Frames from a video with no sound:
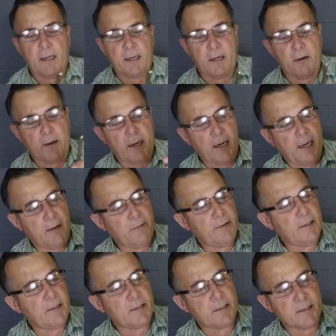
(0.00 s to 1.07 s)
And here I have
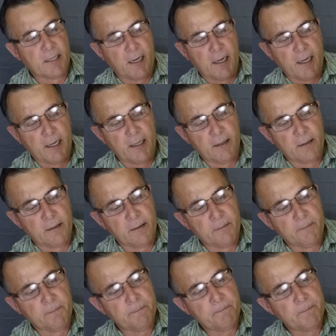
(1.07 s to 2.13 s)
a scion
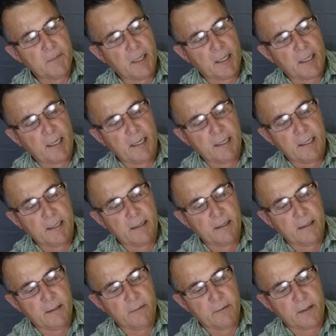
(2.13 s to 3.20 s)
a
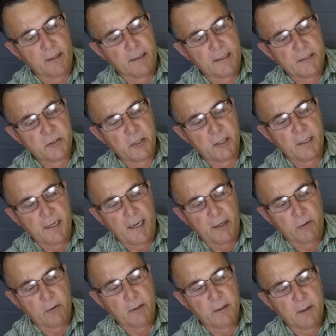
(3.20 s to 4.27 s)
cutting of Galicia
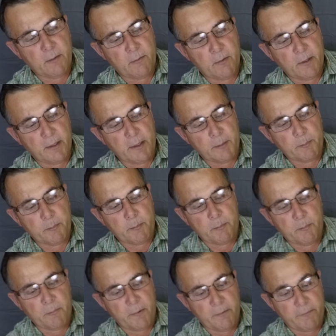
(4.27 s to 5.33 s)
Negra, a very,
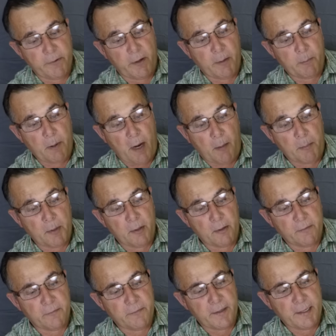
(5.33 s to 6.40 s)
very
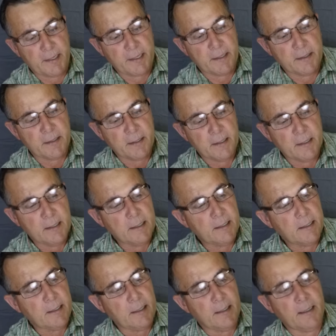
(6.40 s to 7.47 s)
popular fig.
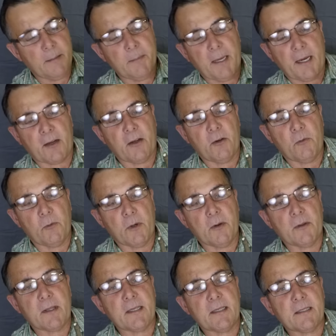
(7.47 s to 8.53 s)
Um, I could
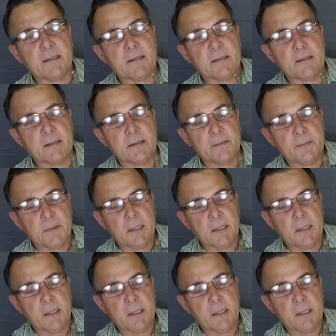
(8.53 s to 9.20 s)
root this.